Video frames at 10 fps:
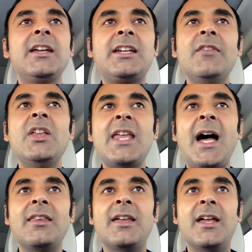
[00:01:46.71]
Given
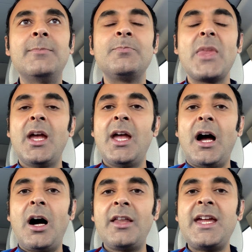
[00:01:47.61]
that then,
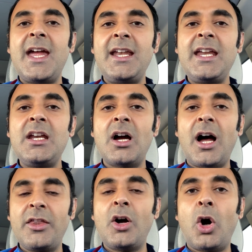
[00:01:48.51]
are there any
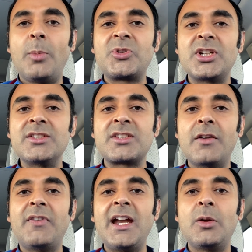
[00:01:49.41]
other options
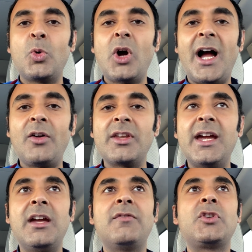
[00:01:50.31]
available out there
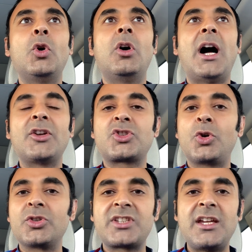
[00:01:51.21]
if you're
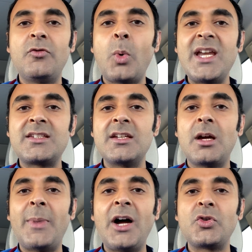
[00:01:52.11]
unsure? Say you've waited
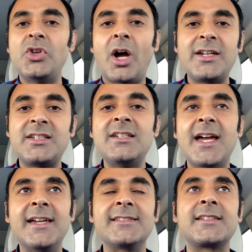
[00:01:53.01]
about 90
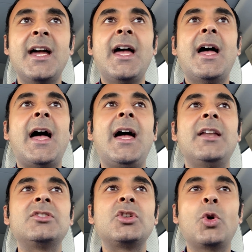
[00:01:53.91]
days
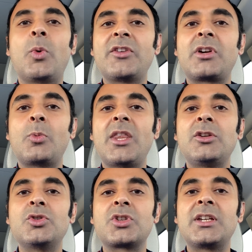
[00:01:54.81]
and you're wondering whether
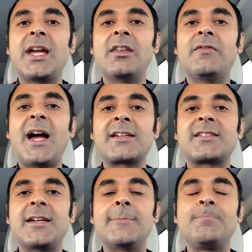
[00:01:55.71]
you should get the
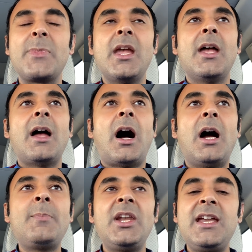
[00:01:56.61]
vaccine.
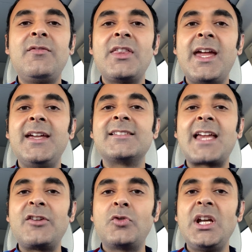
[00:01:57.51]
I believe there is
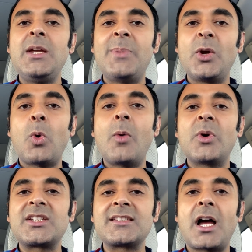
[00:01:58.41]
a really big one
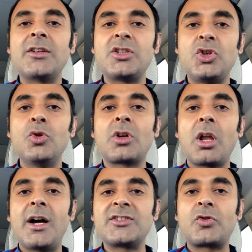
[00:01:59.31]
which is
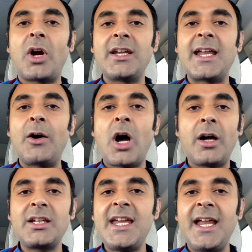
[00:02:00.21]
underutilized right now.
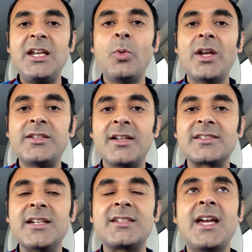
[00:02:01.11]
Hardly anyone does
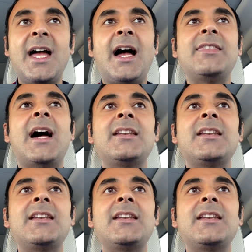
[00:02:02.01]
it. And that